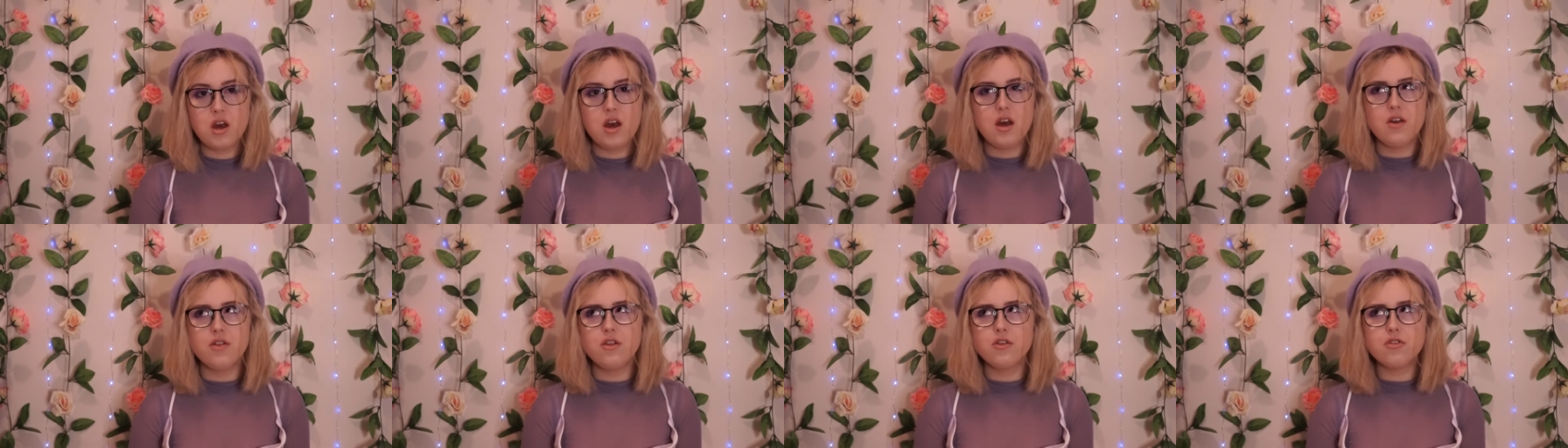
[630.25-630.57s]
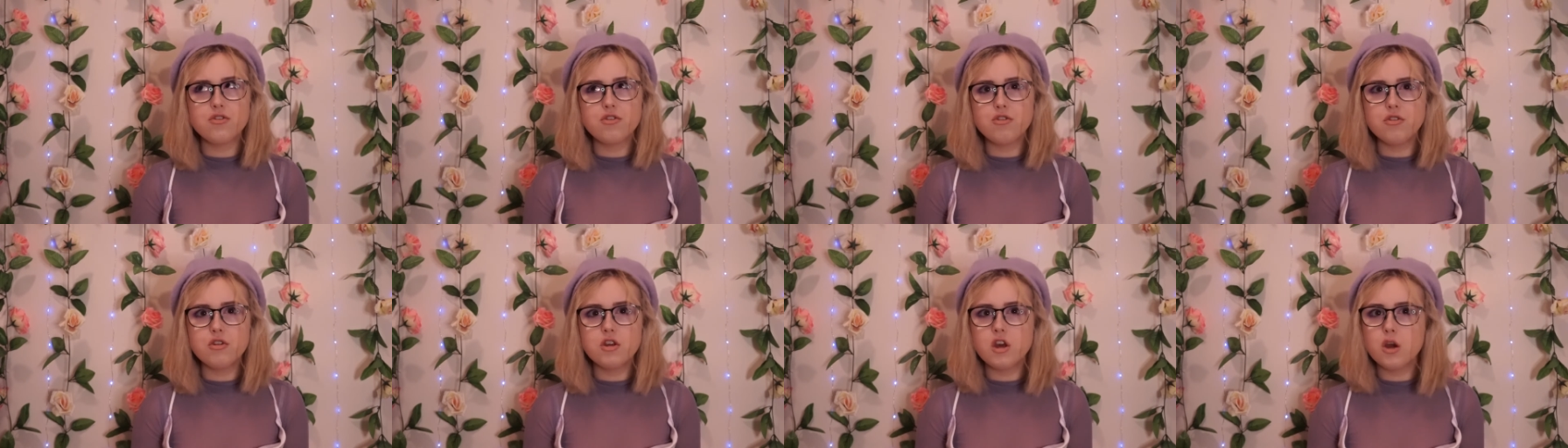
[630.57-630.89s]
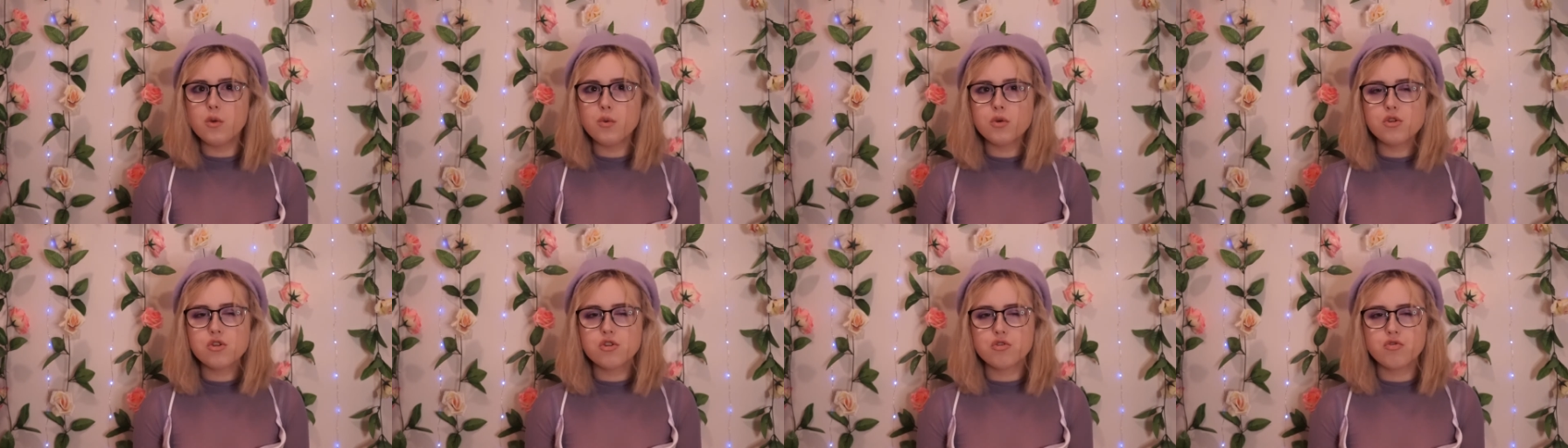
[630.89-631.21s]
the studio
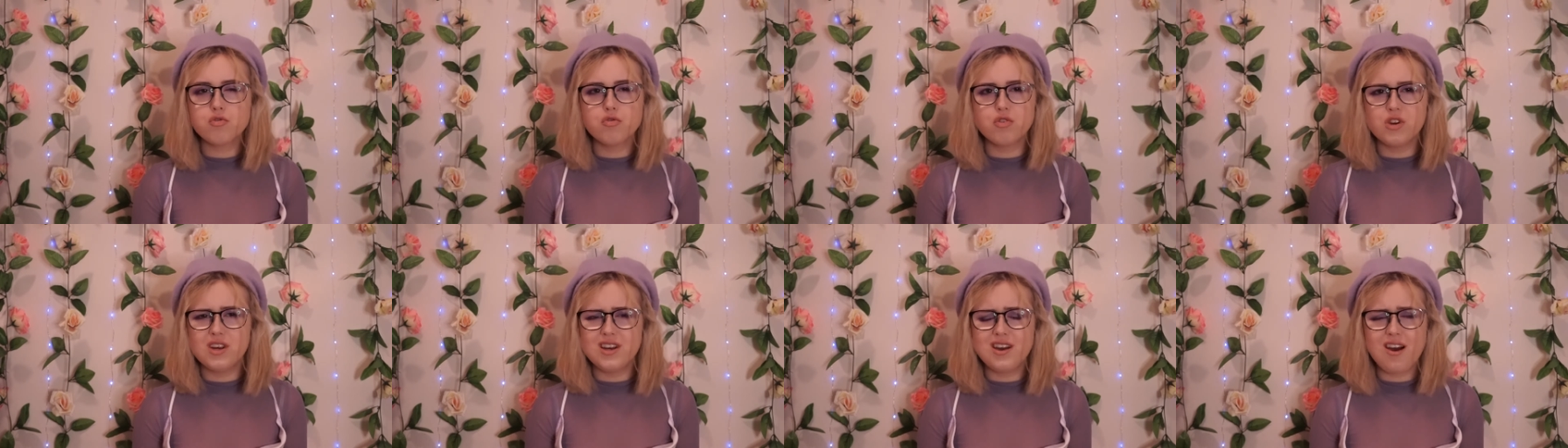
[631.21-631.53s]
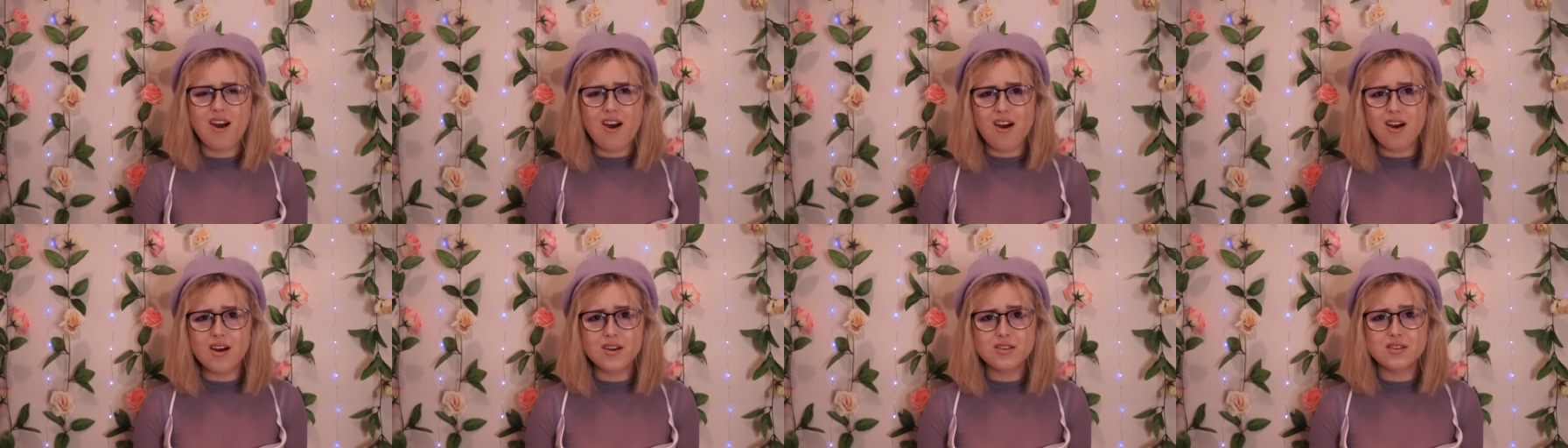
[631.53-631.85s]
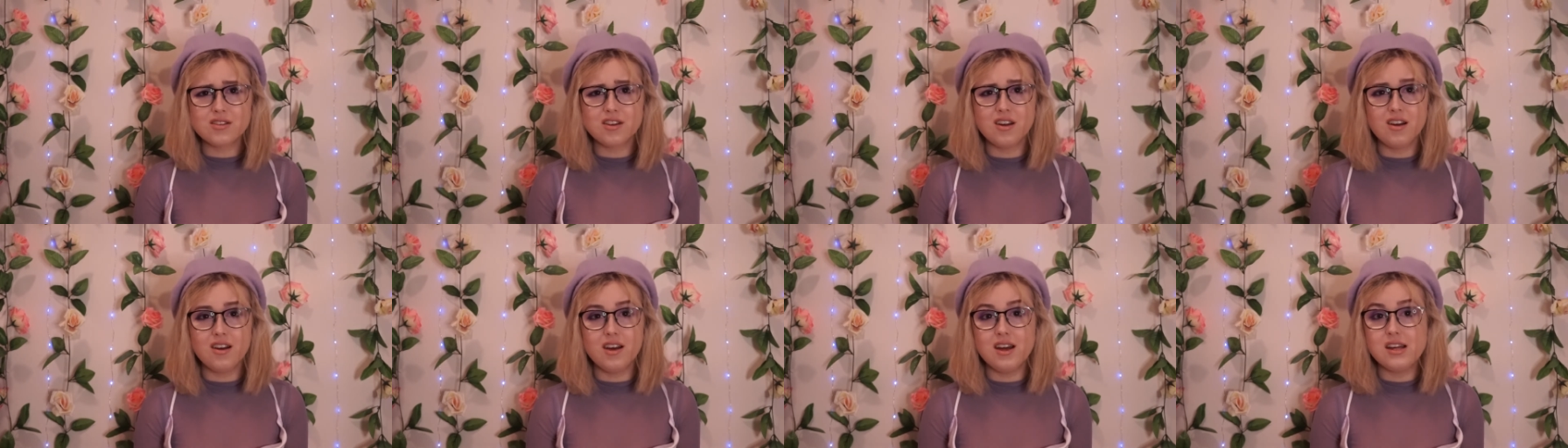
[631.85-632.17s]
would just recast
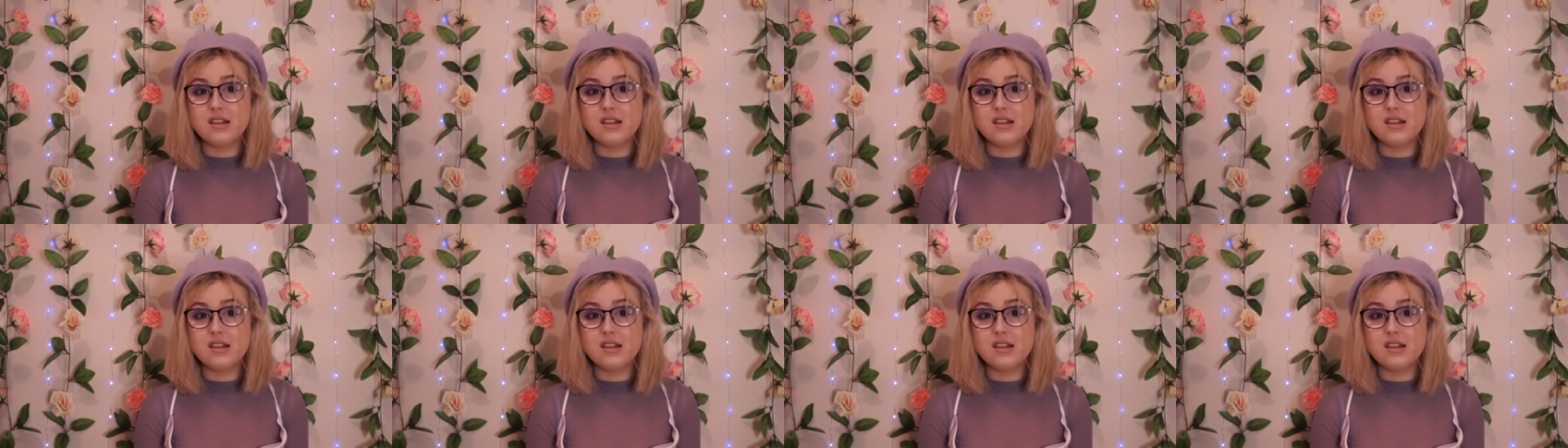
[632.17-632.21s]
her